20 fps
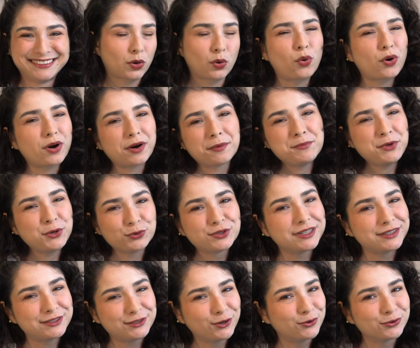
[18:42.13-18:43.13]
or a
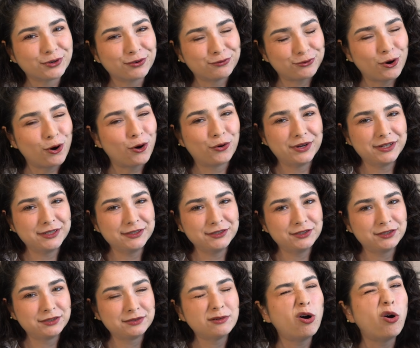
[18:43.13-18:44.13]
muted tone of
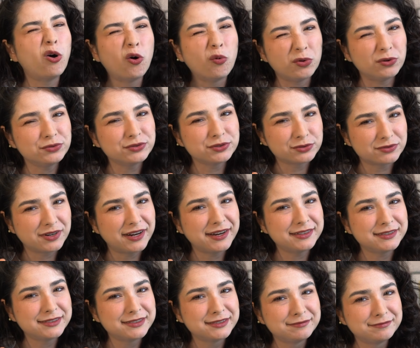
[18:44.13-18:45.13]
orange, almost
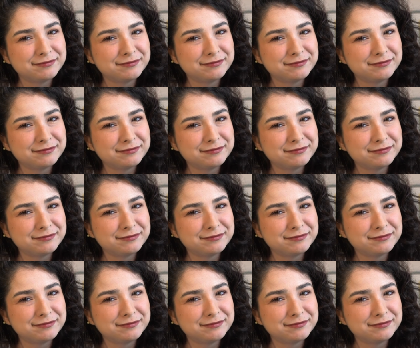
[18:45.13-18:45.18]
red.